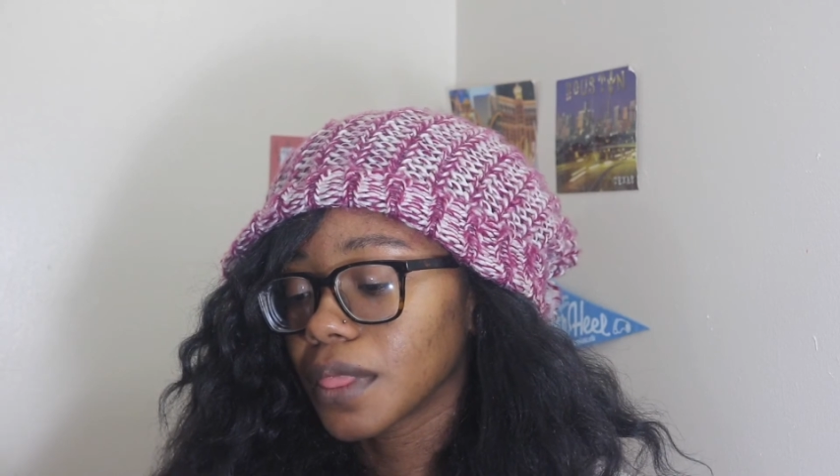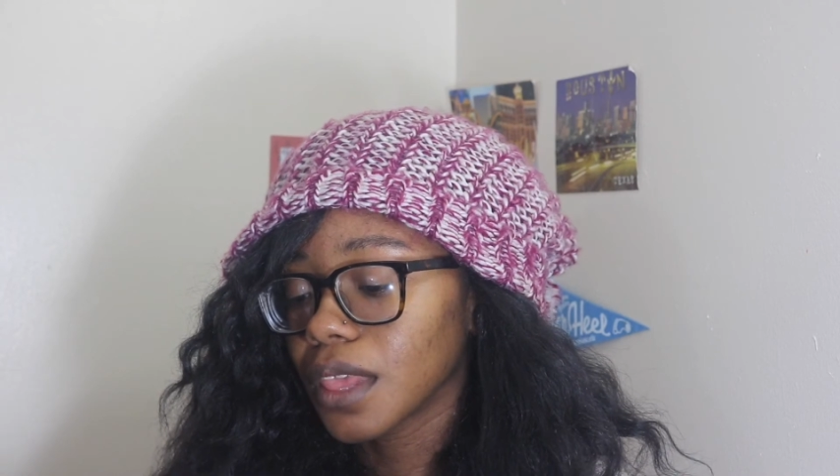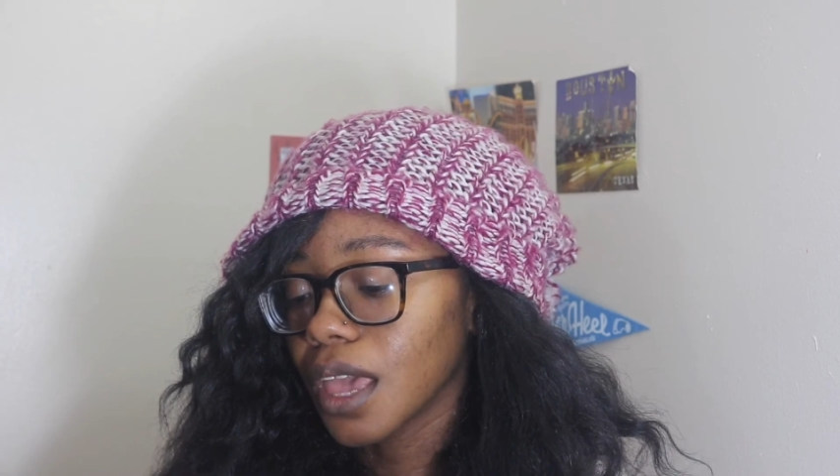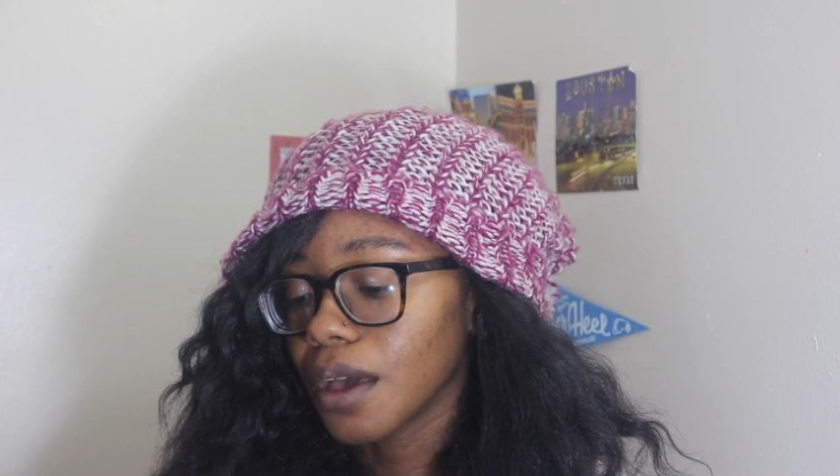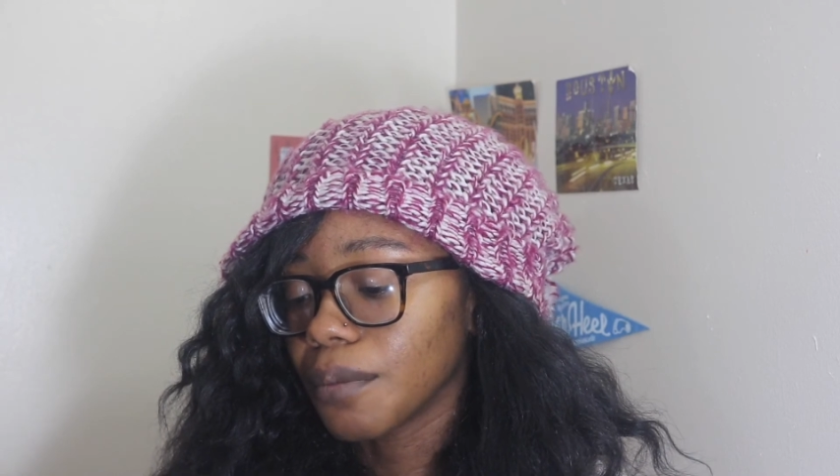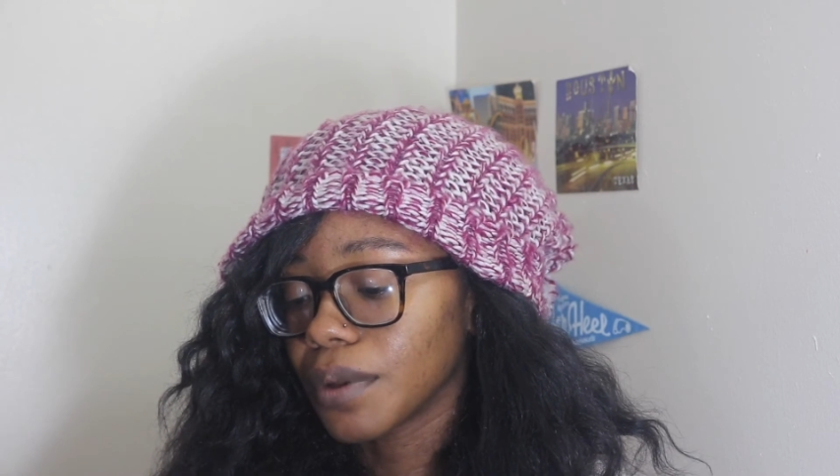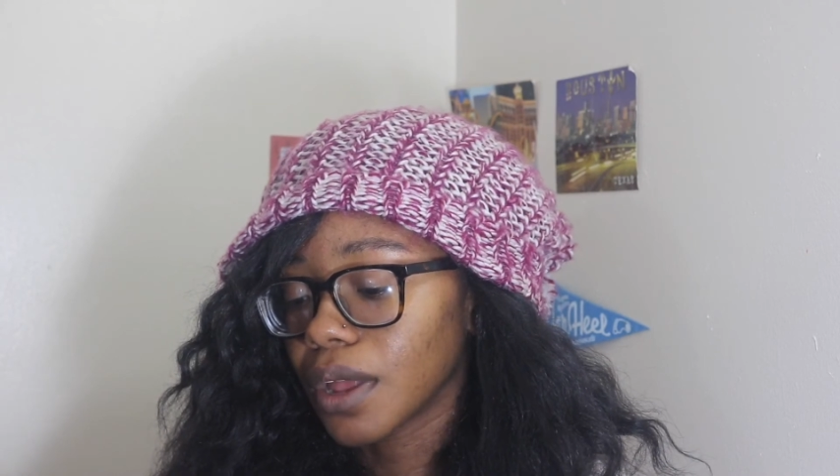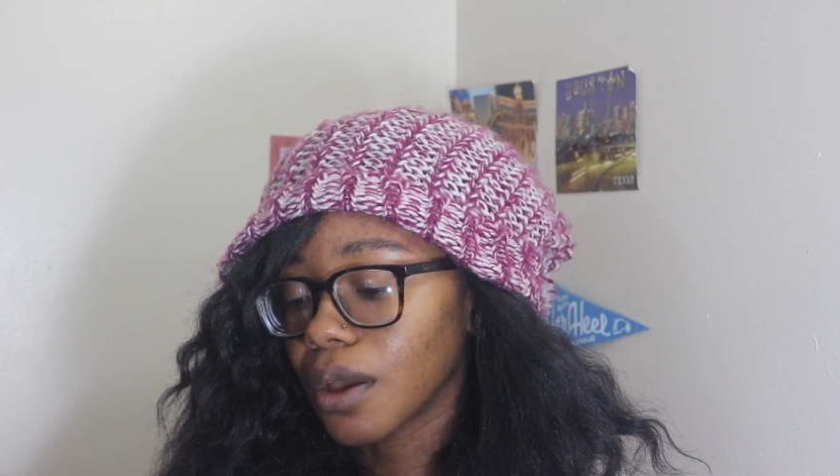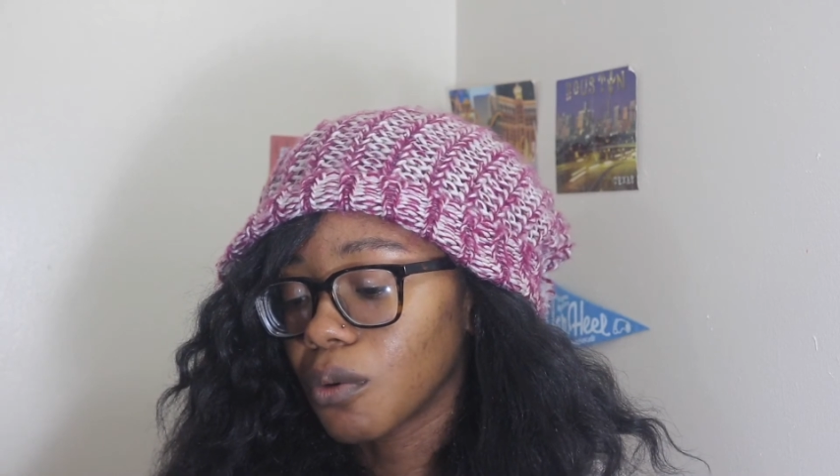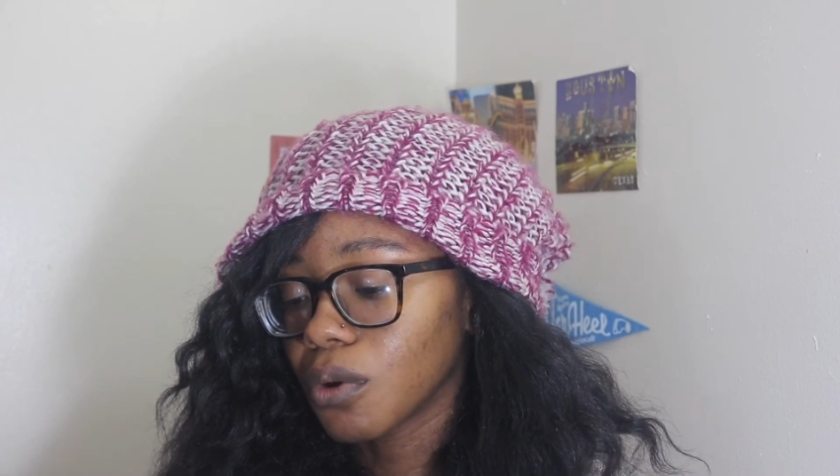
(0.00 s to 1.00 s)
Yeah, but
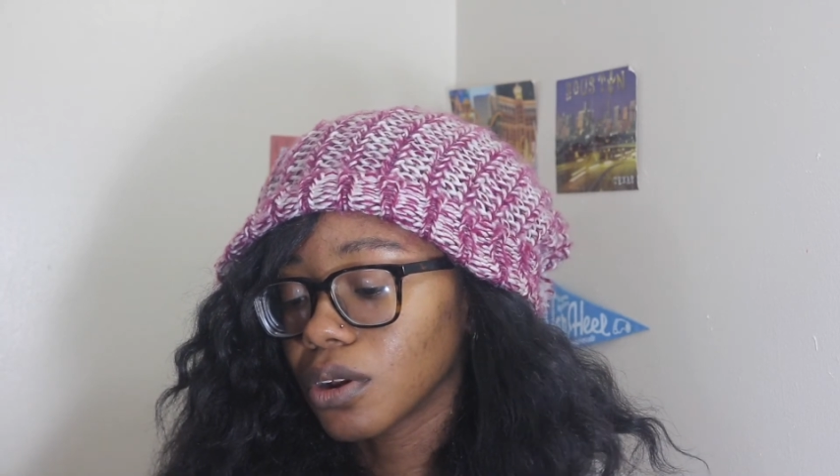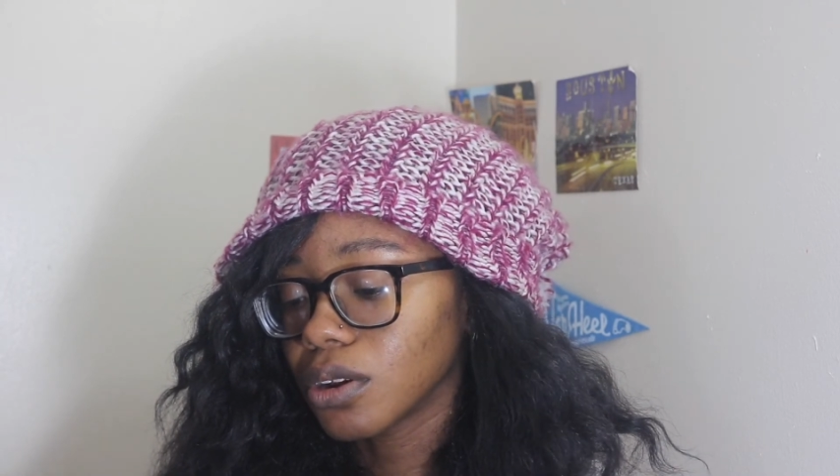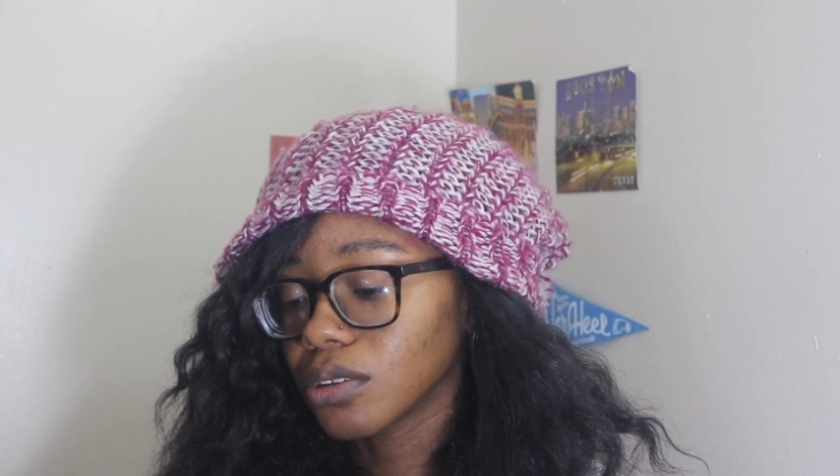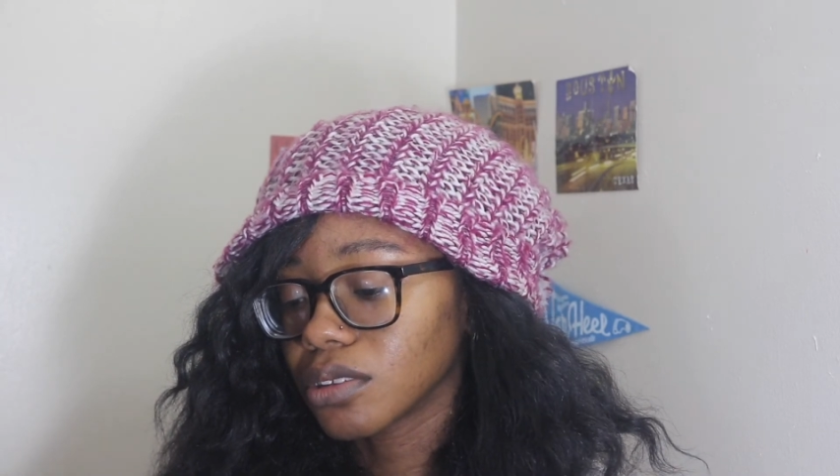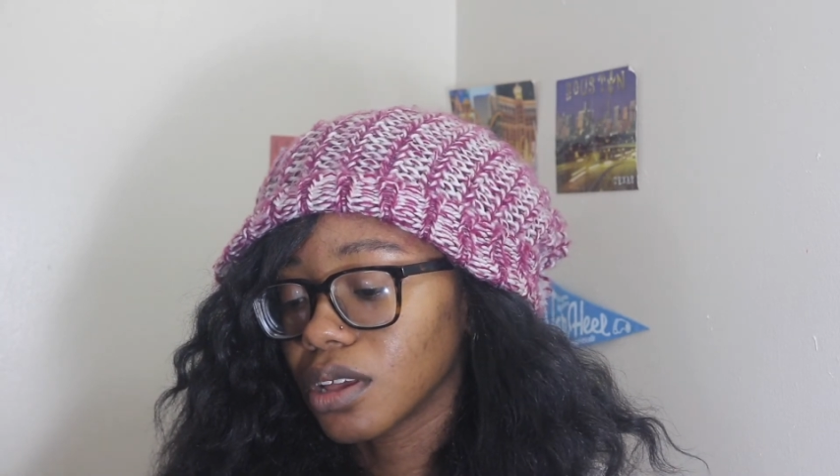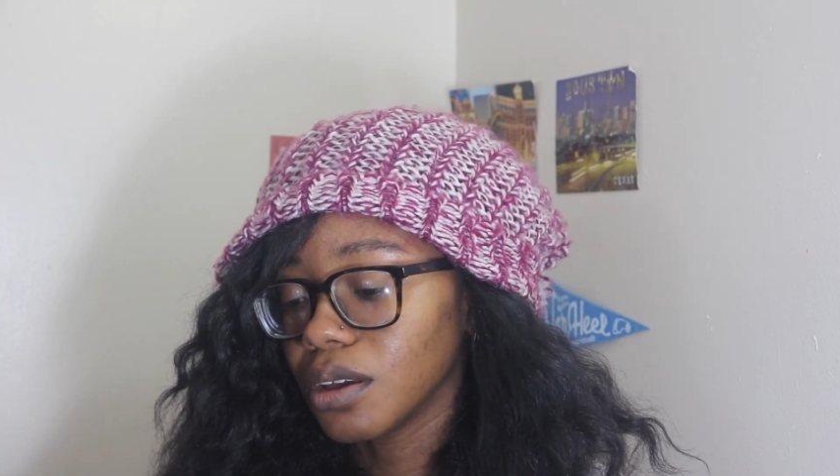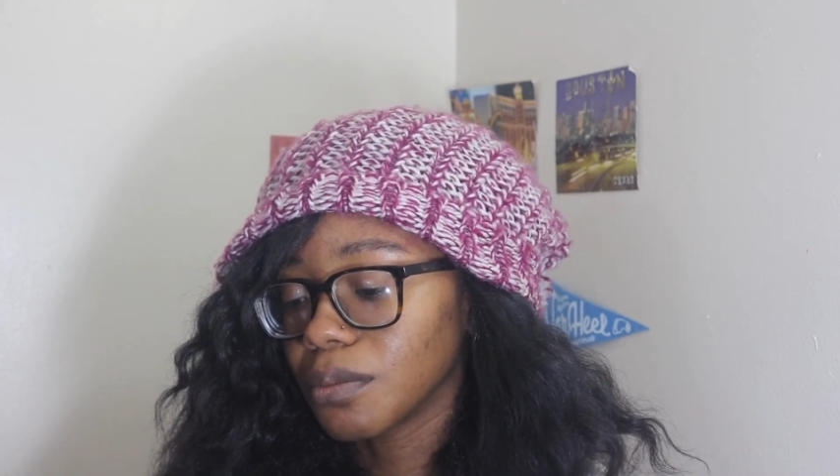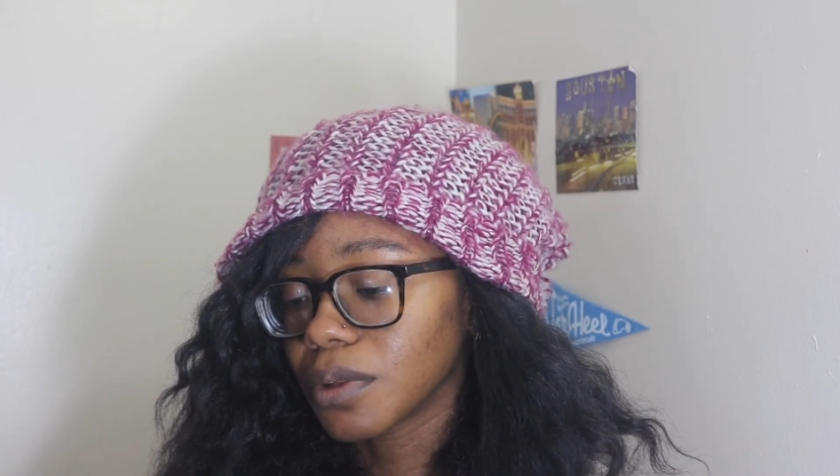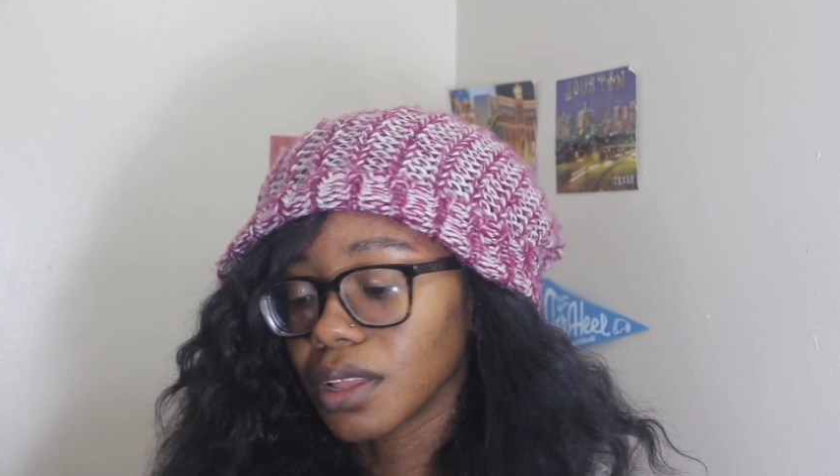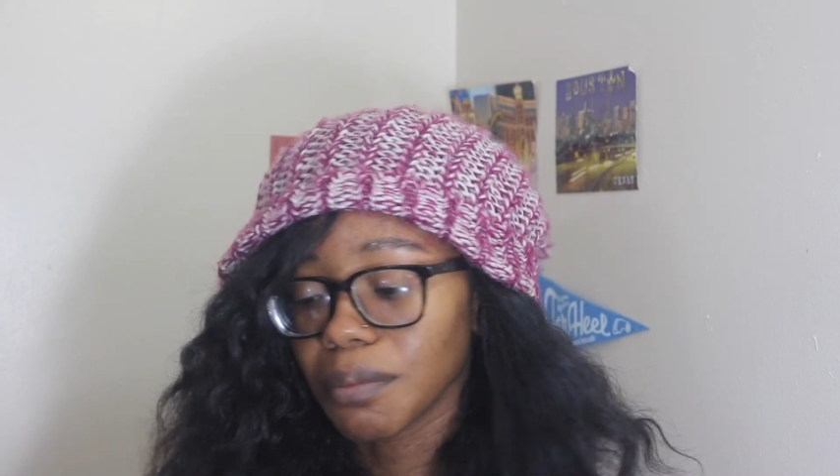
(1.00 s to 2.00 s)
I ordered
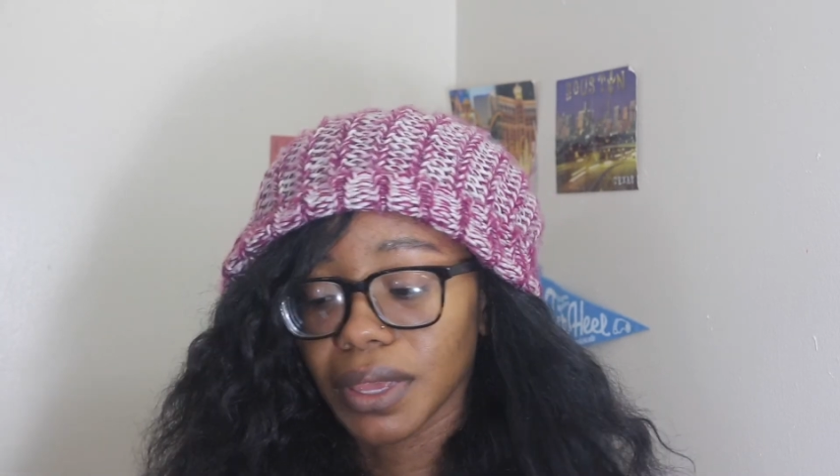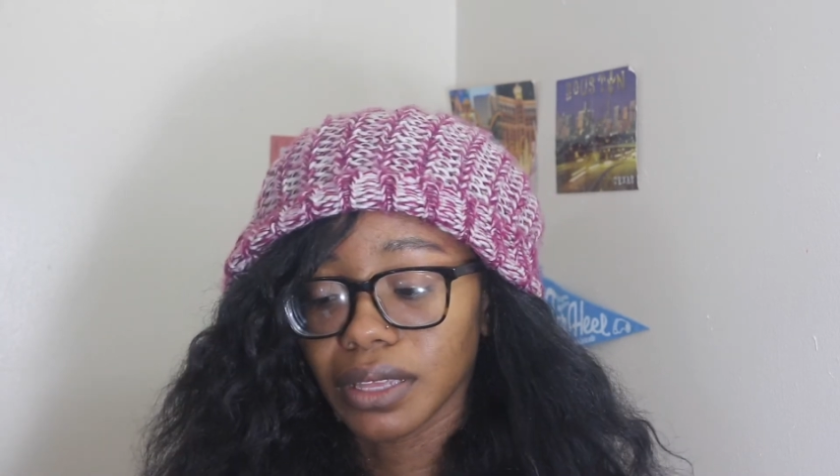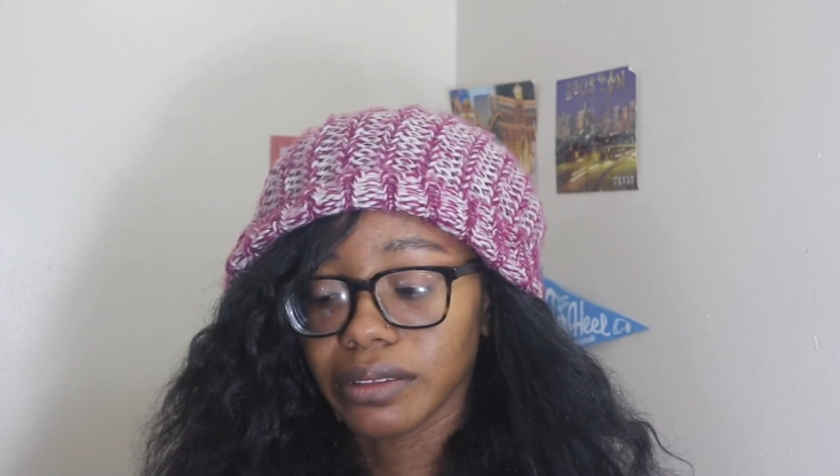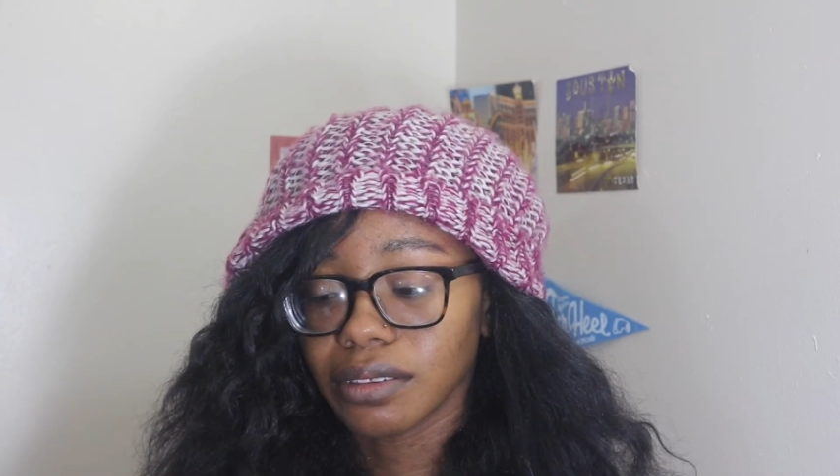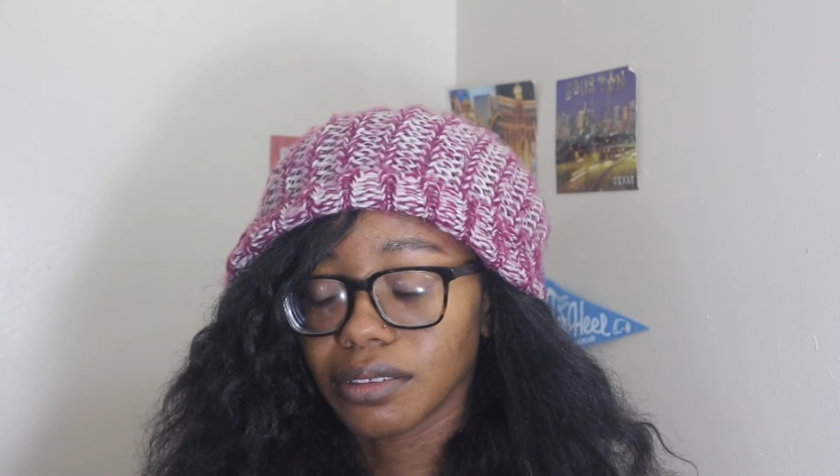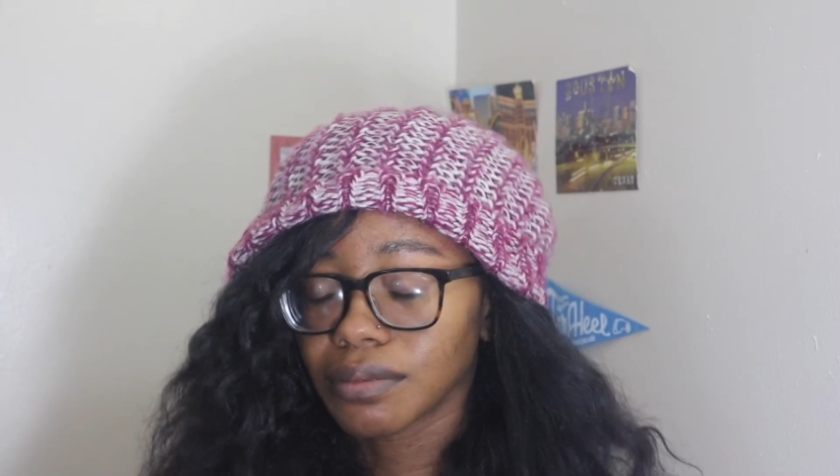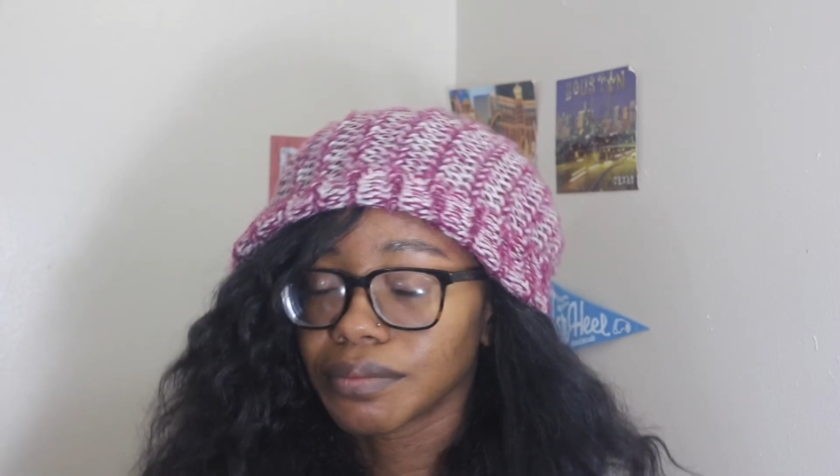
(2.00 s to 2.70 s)
some clip-ins,